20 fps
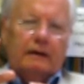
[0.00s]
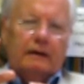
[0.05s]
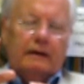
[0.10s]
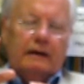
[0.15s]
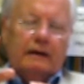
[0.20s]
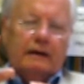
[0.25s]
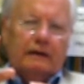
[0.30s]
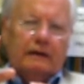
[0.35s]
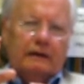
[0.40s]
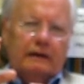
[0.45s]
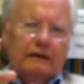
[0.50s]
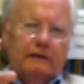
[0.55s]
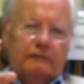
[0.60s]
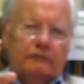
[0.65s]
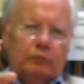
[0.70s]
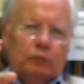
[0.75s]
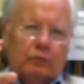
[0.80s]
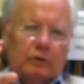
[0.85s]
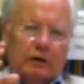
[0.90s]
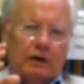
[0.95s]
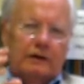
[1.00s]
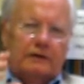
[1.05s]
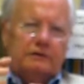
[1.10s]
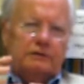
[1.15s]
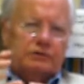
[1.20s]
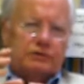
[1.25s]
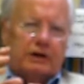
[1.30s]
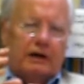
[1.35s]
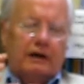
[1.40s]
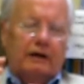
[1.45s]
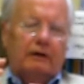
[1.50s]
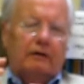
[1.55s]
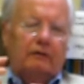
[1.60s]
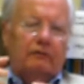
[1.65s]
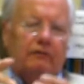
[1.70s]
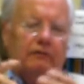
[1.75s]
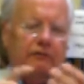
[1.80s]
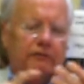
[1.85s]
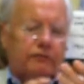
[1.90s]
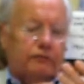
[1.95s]
at least one channel
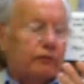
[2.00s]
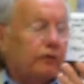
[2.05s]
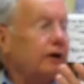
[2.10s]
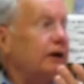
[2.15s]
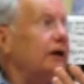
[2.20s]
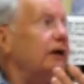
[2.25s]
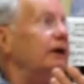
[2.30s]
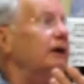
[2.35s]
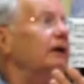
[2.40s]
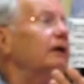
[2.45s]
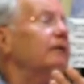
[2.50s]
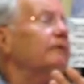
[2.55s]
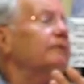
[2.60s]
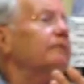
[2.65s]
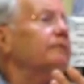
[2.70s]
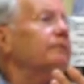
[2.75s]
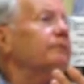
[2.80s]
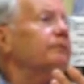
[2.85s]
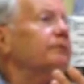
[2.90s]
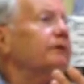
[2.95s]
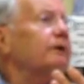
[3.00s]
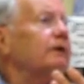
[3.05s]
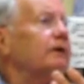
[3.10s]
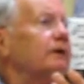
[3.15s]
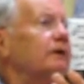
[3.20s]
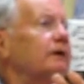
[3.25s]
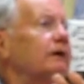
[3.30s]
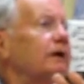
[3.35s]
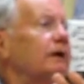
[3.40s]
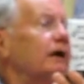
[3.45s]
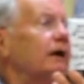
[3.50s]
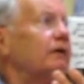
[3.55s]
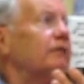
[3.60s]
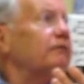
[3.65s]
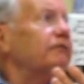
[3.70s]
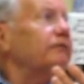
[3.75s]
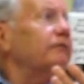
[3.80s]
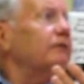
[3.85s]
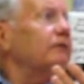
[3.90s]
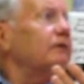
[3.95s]
free of
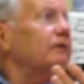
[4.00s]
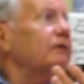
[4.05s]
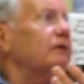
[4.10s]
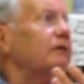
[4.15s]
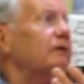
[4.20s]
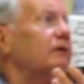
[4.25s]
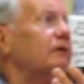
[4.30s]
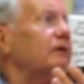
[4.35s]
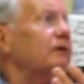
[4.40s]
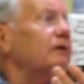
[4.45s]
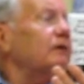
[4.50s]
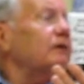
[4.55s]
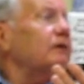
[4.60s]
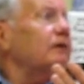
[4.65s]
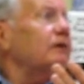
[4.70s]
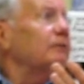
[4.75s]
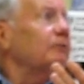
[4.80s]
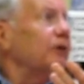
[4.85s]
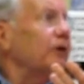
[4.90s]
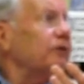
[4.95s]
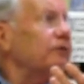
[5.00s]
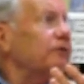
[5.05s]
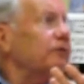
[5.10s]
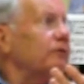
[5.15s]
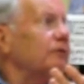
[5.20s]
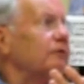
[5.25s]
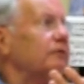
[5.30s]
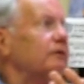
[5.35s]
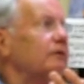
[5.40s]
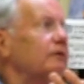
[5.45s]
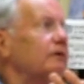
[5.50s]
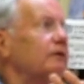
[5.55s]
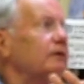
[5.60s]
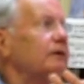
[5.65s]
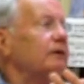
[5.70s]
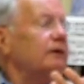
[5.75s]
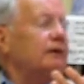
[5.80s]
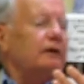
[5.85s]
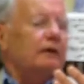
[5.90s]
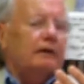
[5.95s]
commercial
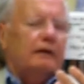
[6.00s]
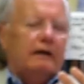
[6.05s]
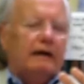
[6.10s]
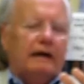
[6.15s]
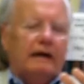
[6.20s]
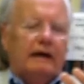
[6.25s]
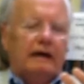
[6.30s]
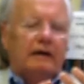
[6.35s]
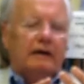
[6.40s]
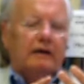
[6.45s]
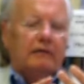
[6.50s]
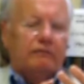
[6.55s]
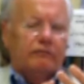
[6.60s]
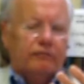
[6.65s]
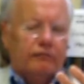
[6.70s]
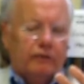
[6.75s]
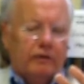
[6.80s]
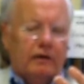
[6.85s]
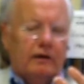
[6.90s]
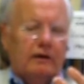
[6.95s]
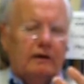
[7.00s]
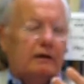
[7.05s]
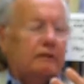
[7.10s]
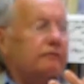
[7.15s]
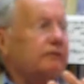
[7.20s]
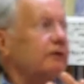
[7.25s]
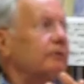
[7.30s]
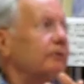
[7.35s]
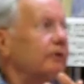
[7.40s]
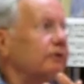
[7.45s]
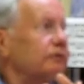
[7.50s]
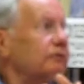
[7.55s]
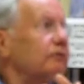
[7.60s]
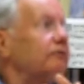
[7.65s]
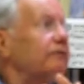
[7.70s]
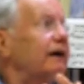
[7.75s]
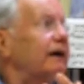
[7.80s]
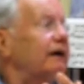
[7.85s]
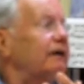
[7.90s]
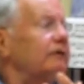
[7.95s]
and free of commercial
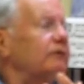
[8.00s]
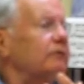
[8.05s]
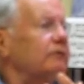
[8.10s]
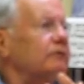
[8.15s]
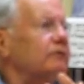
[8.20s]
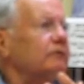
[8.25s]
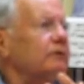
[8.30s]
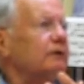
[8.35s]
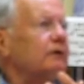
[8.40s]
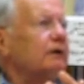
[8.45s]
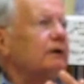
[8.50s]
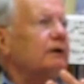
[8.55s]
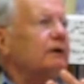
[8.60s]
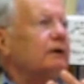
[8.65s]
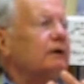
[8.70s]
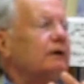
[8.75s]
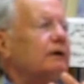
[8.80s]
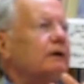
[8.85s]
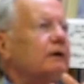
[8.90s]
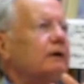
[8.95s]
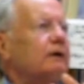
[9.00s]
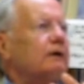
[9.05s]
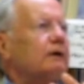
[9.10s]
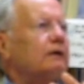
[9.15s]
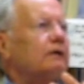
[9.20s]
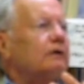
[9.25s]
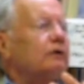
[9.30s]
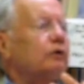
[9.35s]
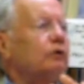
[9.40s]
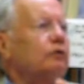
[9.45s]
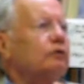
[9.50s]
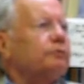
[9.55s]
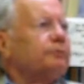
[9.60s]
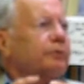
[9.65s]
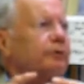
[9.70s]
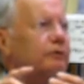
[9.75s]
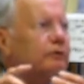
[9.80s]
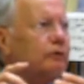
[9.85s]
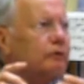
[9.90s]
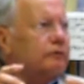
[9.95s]
value, whose
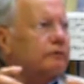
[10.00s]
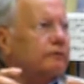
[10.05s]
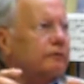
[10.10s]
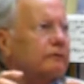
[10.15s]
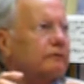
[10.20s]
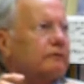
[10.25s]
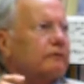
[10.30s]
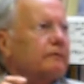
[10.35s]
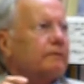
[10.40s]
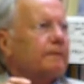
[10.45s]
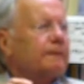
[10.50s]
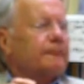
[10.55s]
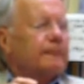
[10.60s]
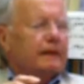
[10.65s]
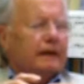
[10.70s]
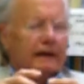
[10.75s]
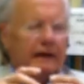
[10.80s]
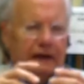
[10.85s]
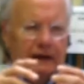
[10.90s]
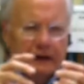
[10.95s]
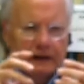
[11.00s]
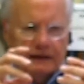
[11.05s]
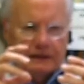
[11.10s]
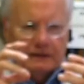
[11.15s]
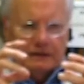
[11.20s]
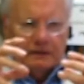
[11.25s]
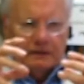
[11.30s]
producers and